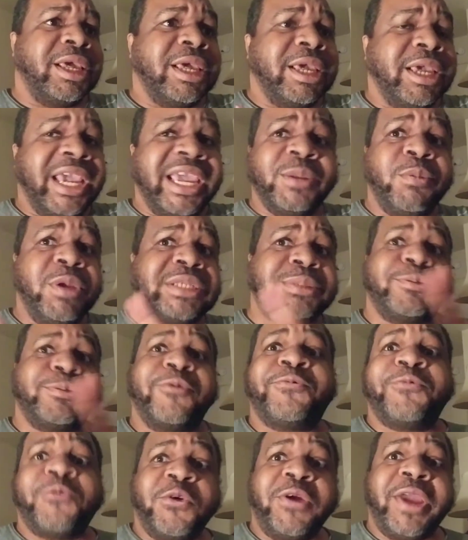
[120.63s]
In weeks
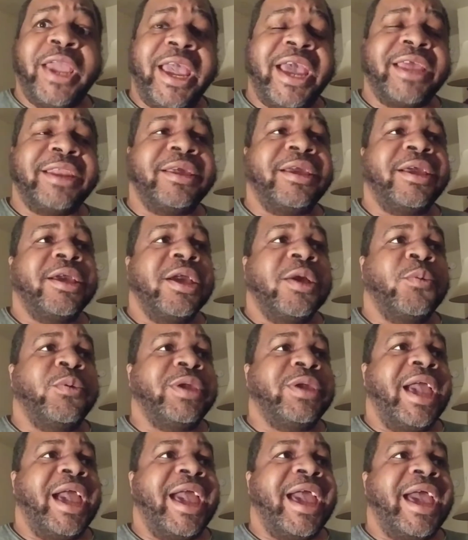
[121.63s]
beforehand, we
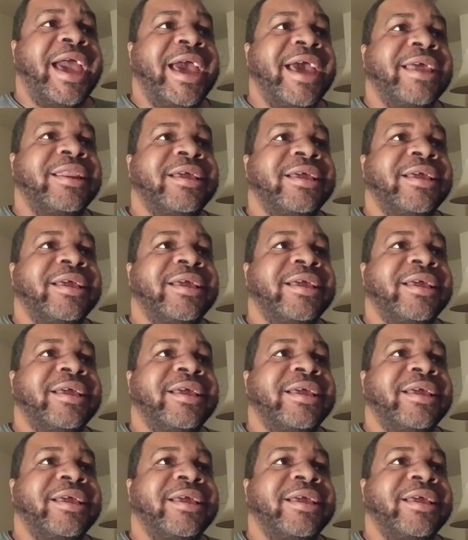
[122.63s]
had